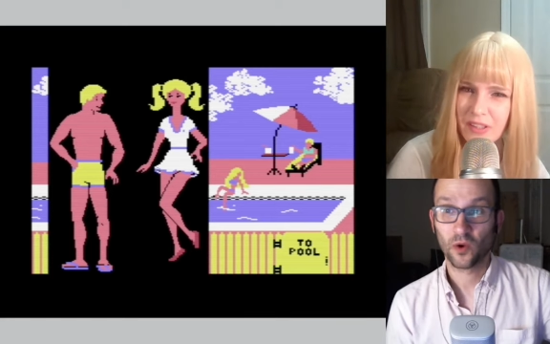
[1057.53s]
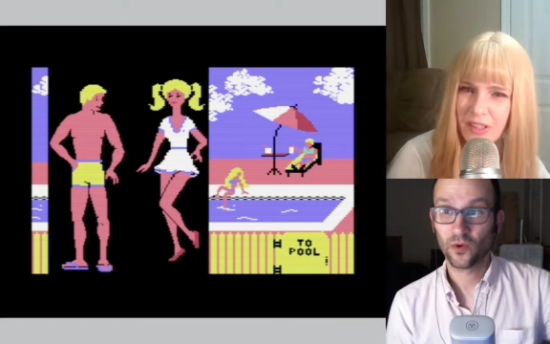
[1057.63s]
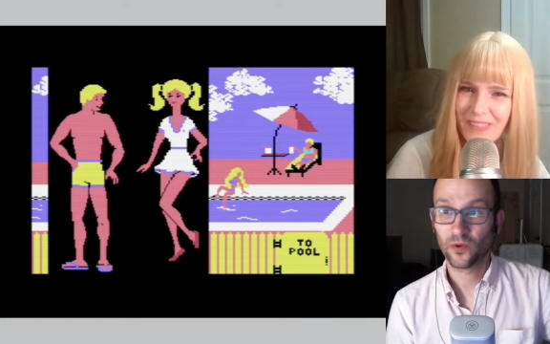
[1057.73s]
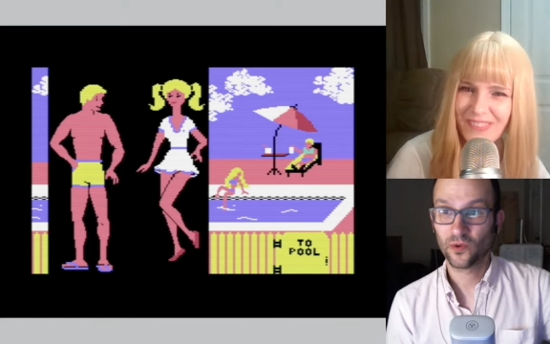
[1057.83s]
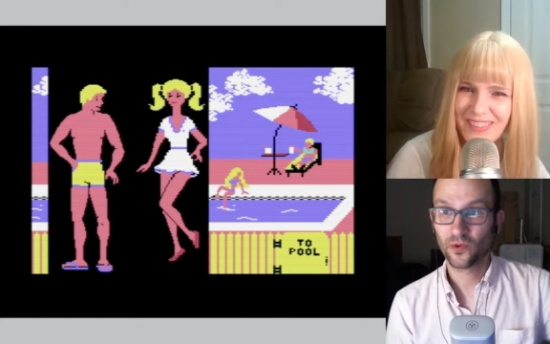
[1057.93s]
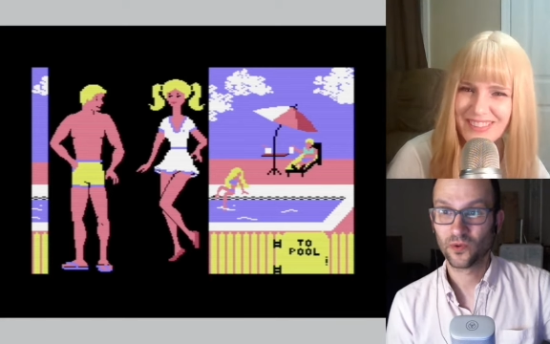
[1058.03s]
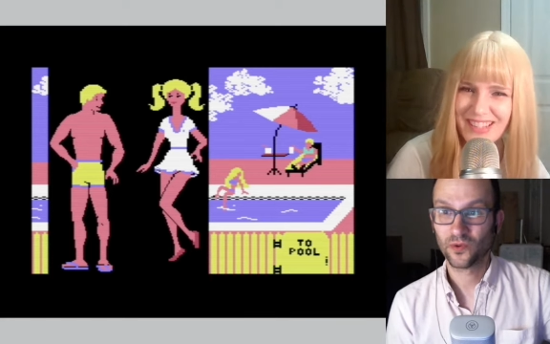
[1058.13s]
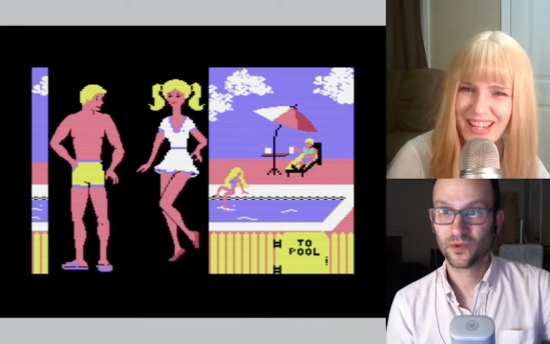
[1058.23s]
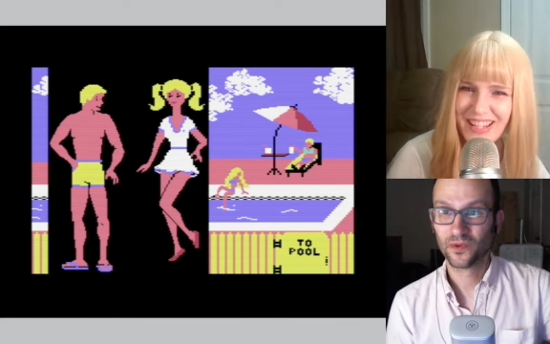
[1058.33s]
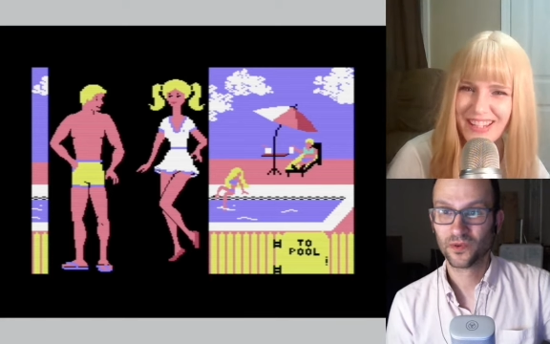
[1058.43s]
Speaker 1: Oh. Where it's oh.
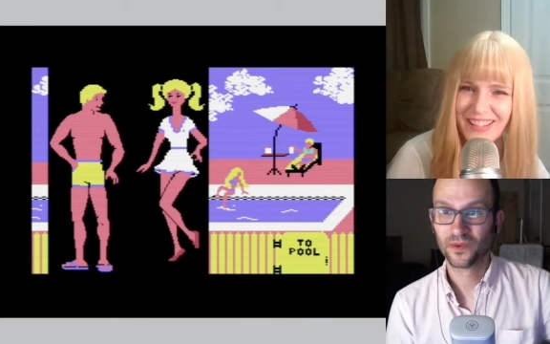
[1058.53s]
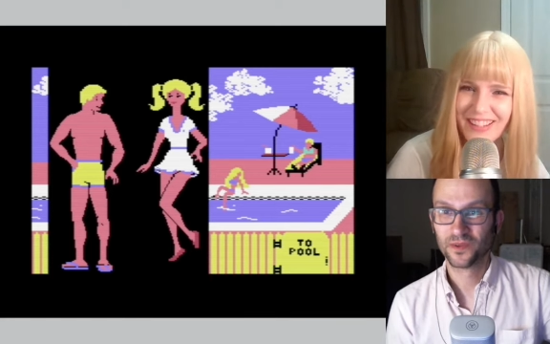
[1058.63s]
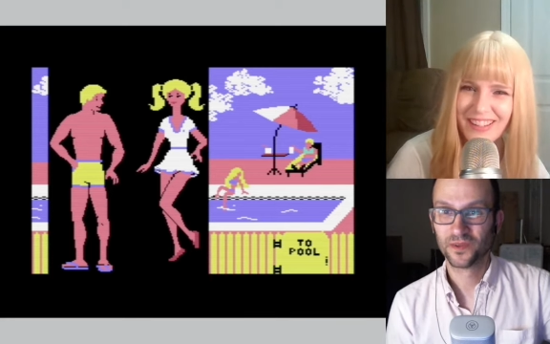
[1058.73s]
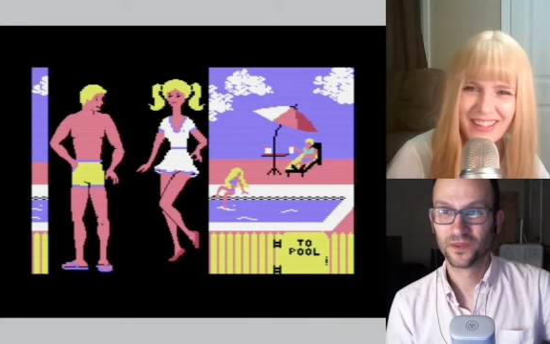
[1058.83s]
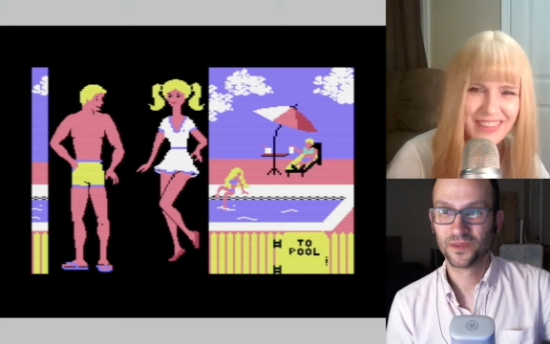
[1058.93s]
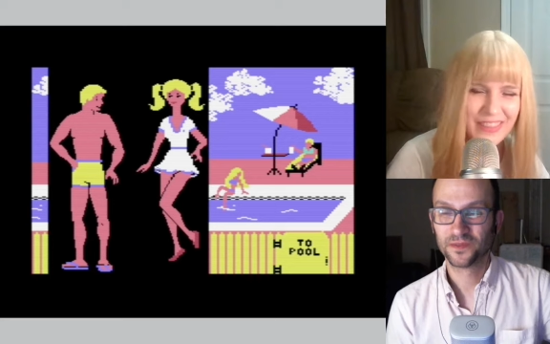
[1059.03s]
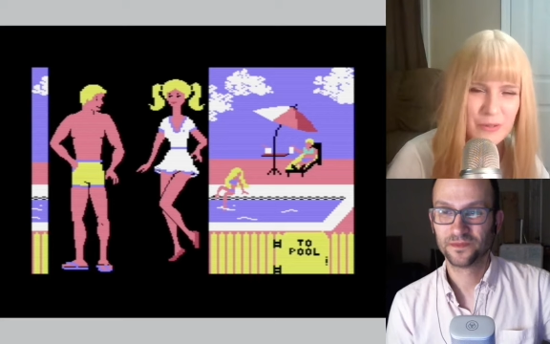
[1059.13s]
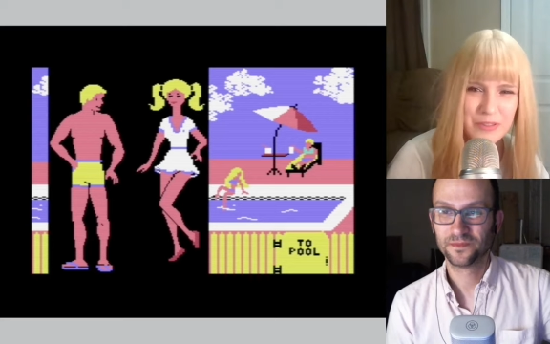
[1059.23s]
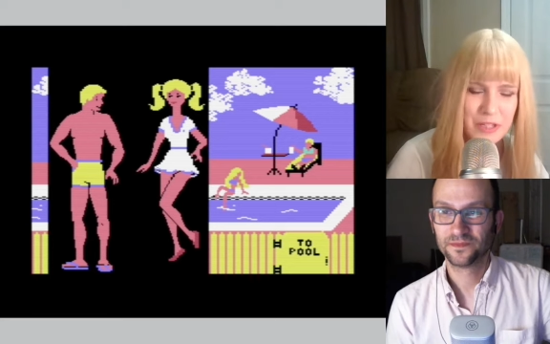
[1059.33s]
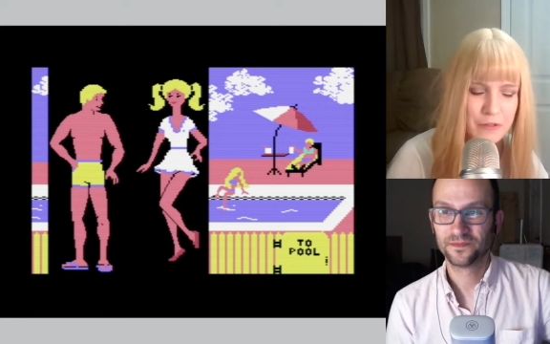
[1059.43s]
like there
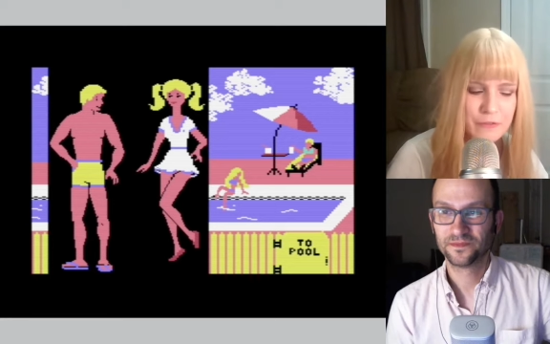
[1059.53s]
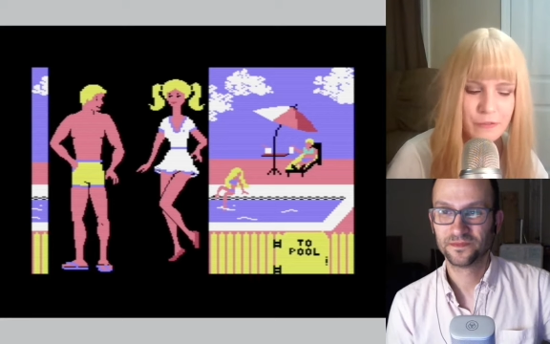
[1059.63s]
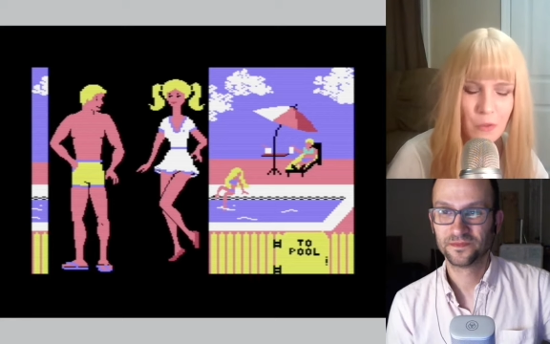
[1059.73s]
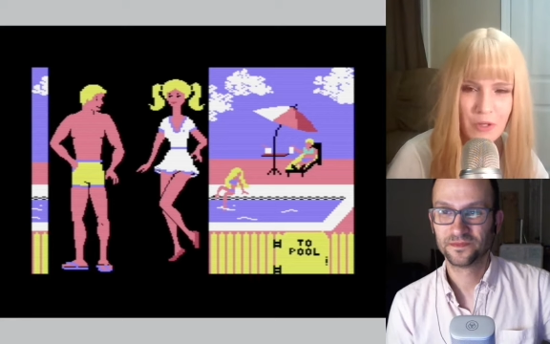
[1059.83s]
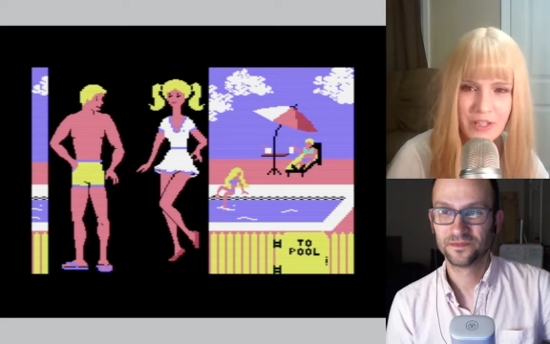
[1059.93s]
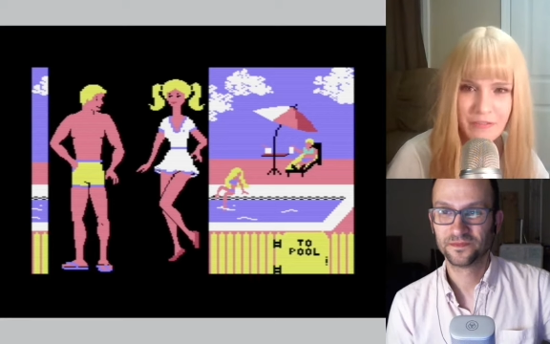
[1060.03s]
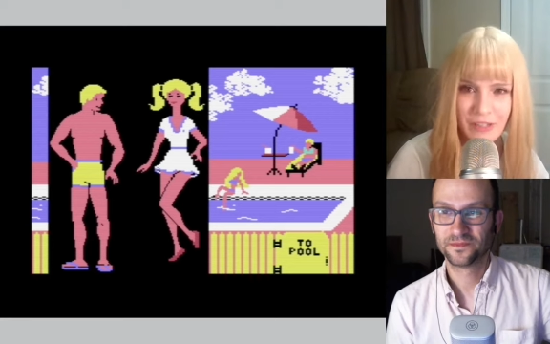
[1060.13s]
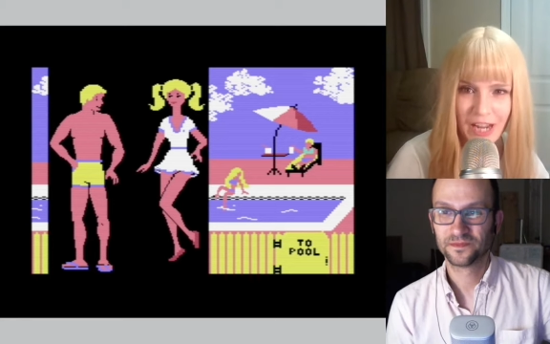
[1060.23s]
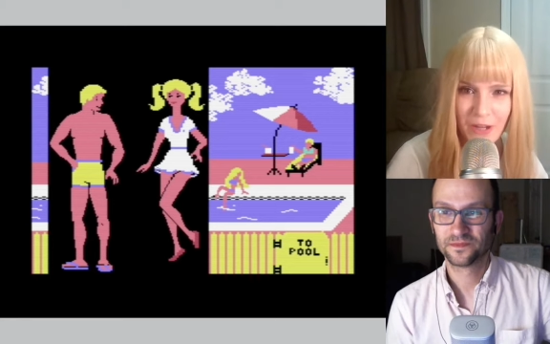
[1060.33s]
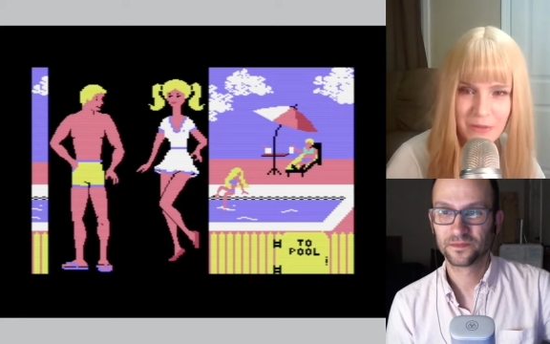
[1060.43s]
was like four
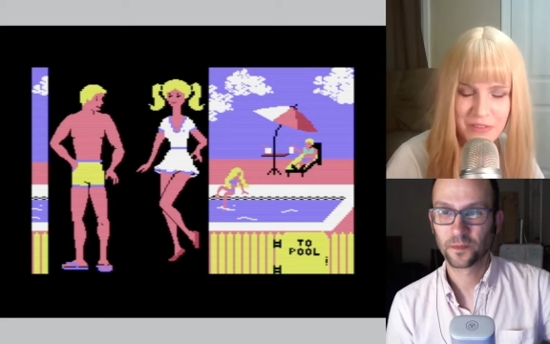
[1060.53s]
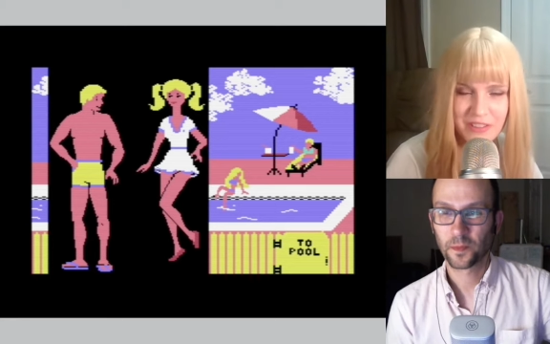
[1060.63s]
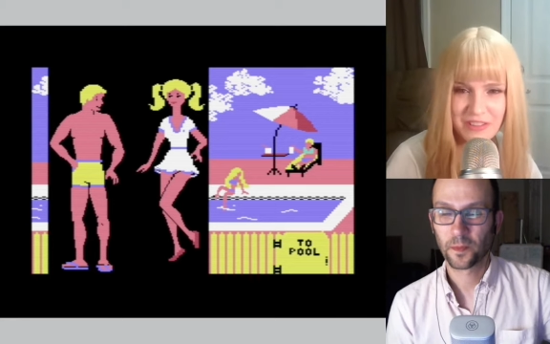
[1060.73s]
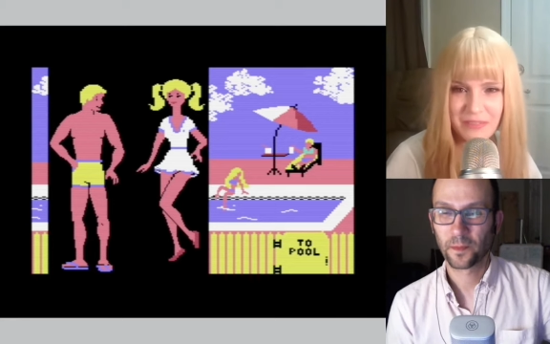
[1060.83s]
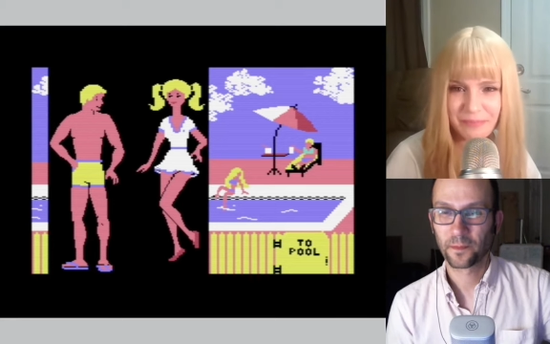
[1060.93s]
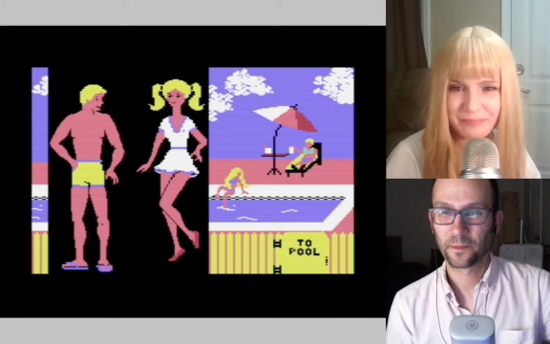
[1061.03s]
different houses